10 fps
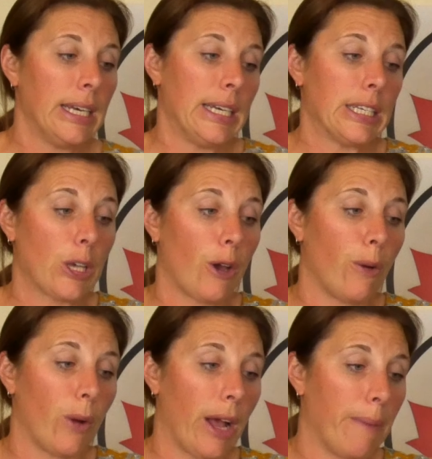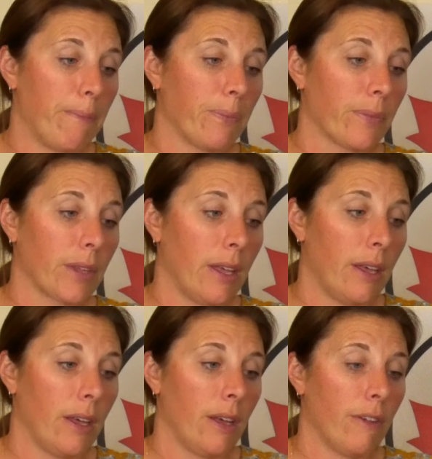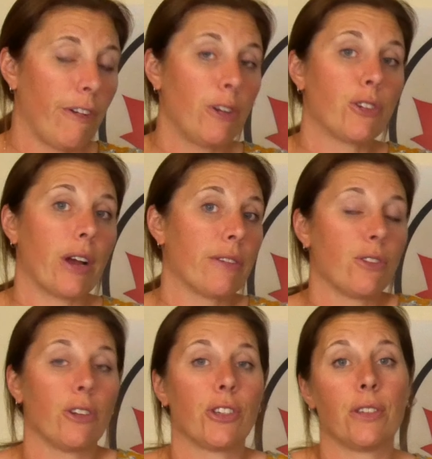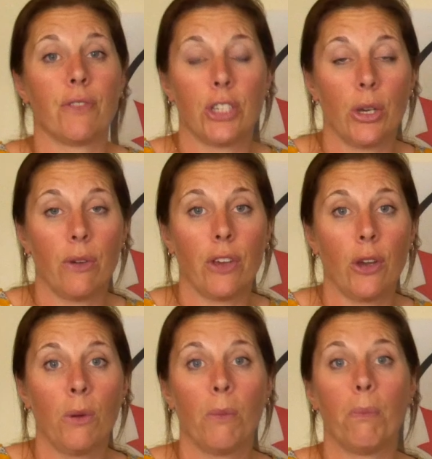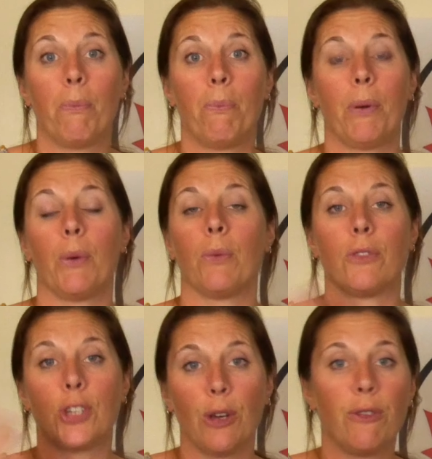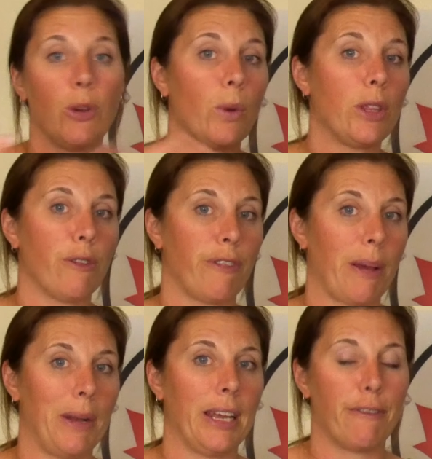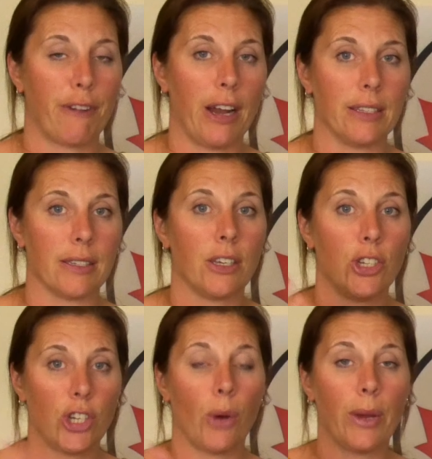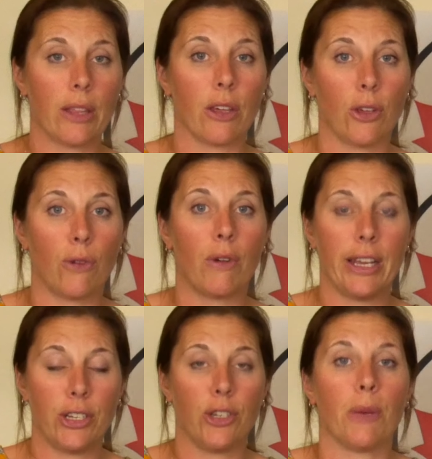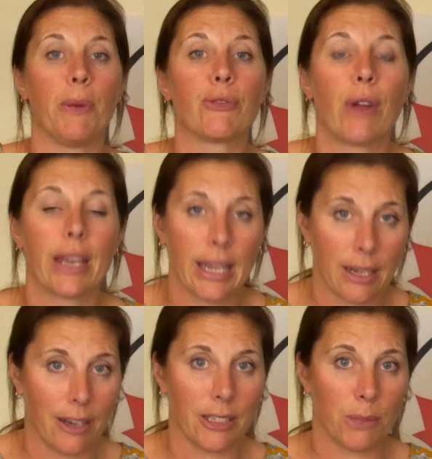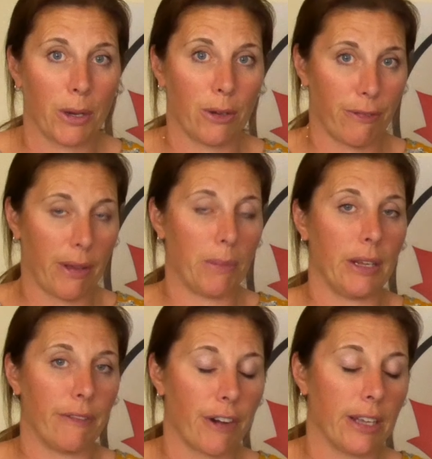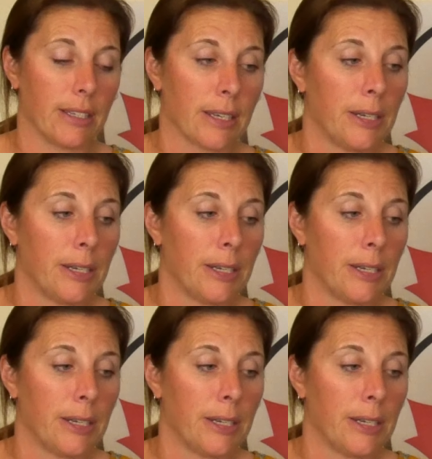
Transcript: So, um, Photographs not just of the two of you, but two of you with your family and friends, showing that your relationship is recognized by your family and friends.